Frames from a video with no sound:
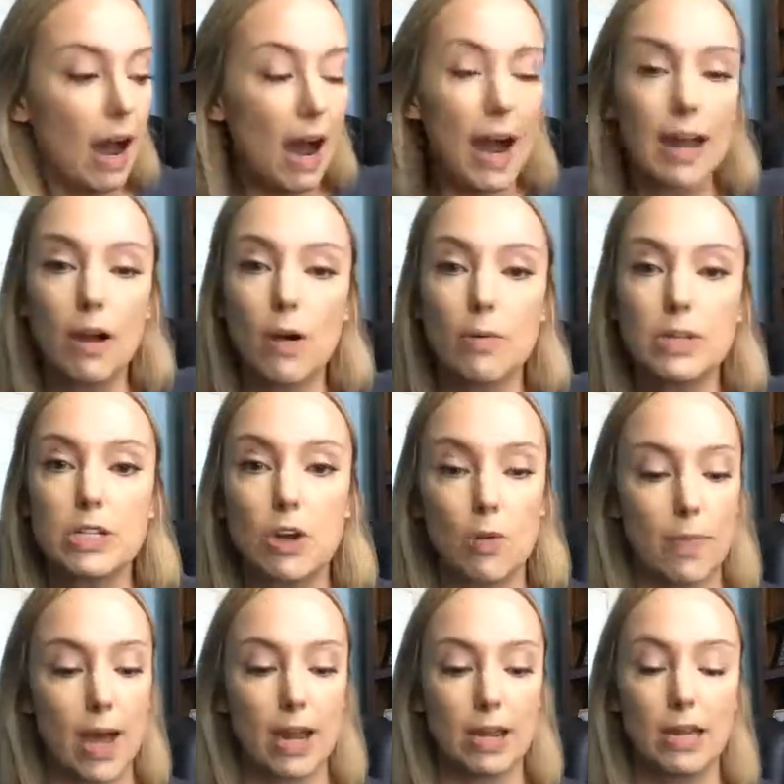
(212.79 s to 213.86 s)
I always go
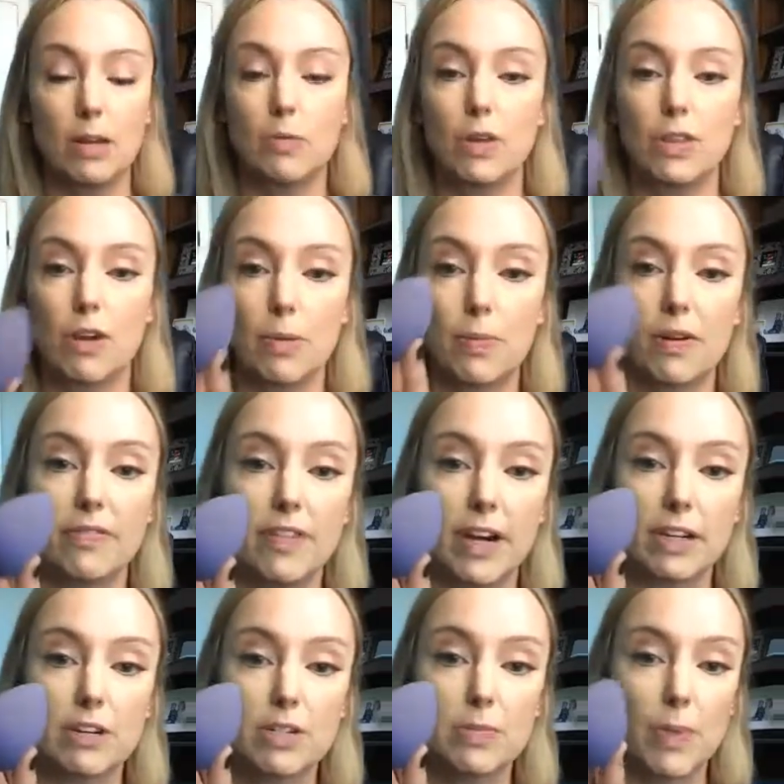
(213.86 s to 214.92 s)
back in with our
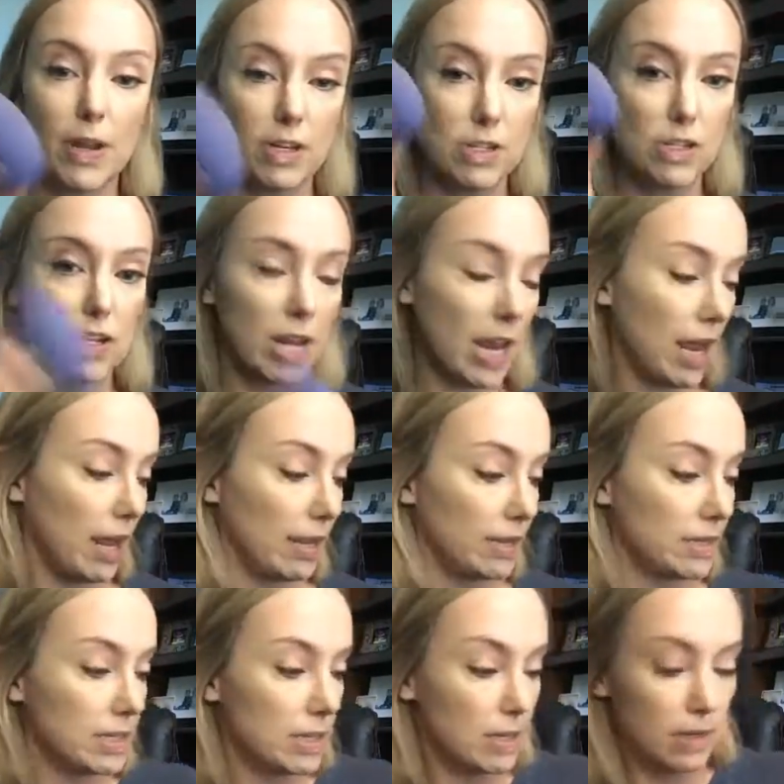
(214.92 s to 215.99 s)
Perfector sponge
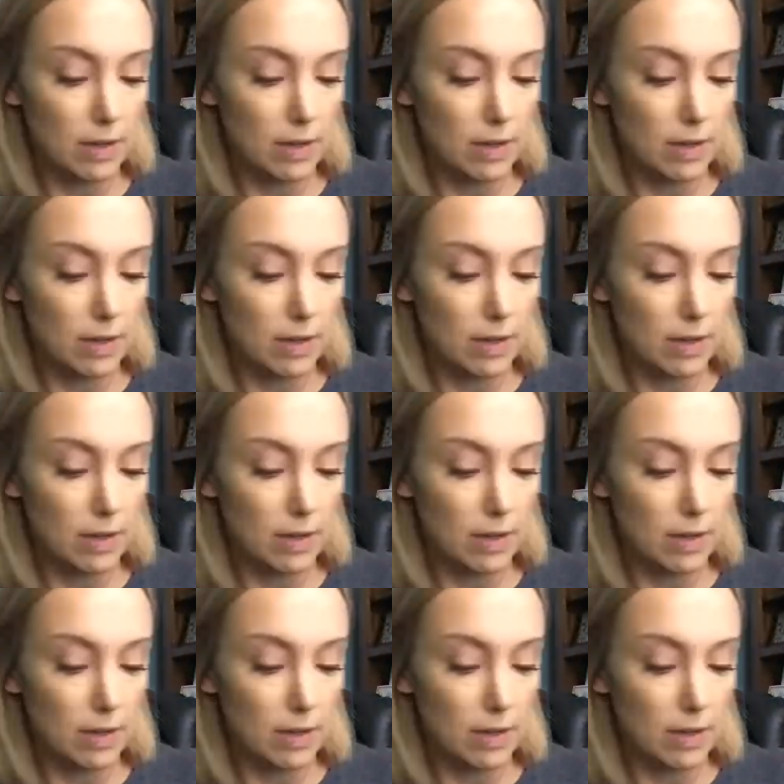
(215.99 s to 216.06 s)
and